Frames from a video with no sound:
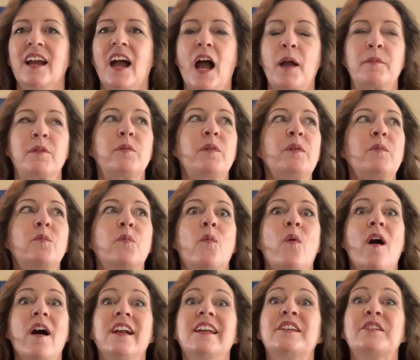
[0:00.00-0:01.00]
I mean, we
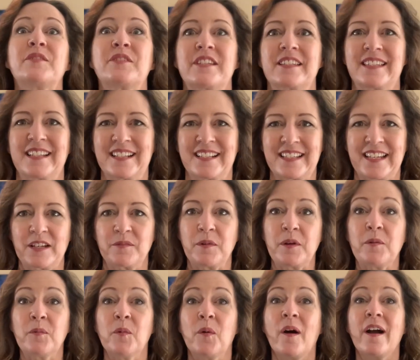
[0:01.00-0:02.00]
want you to succeed.
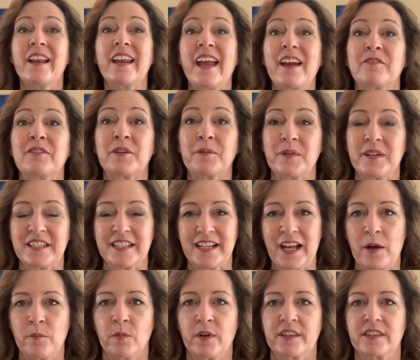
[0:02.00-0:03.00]
We want everyone to
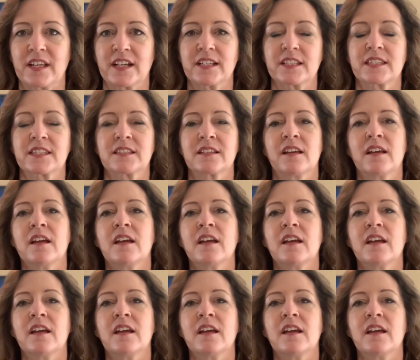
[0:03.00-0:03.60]
come with us.